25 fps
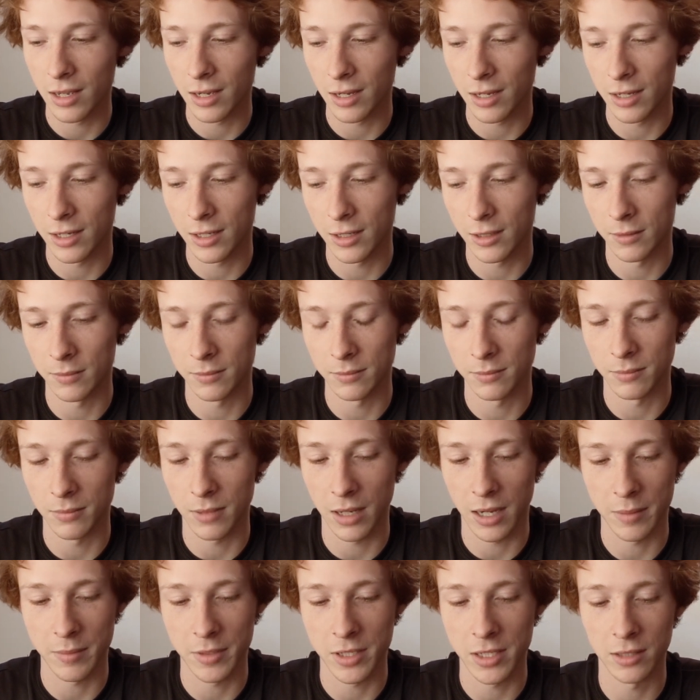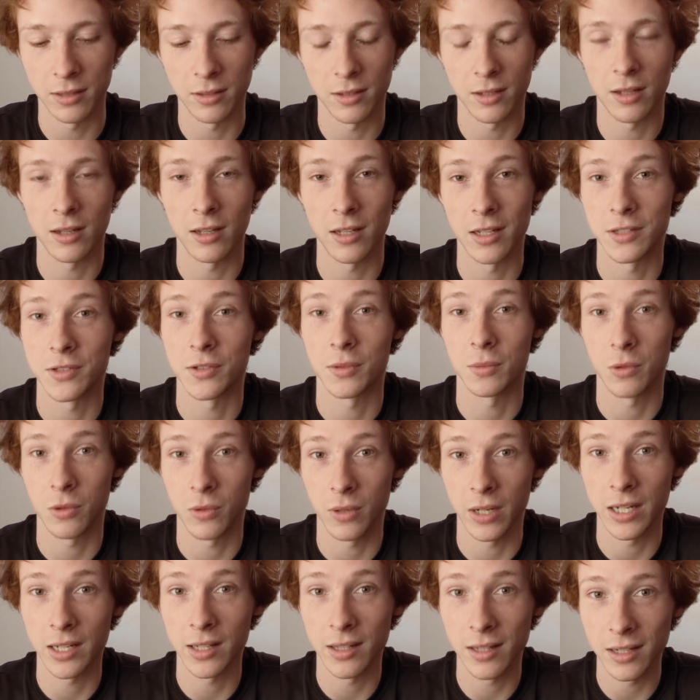um, I mean, it's a
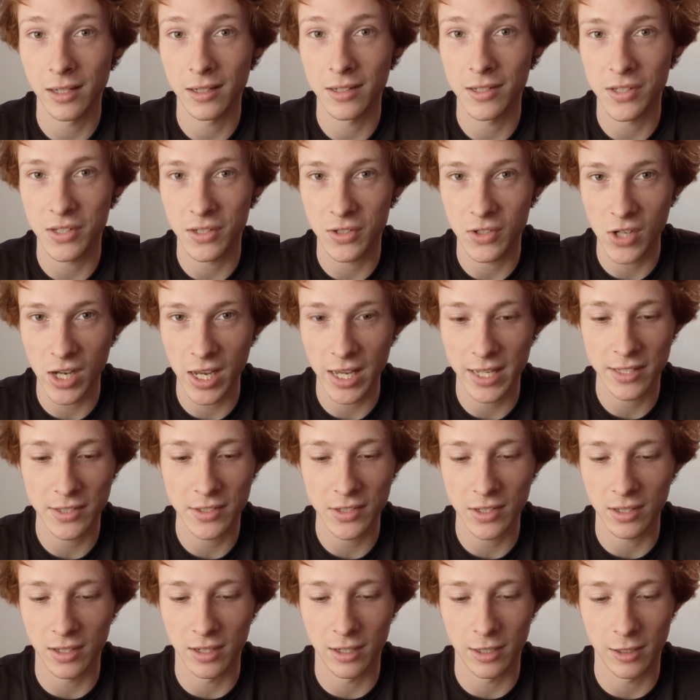great thing to suggest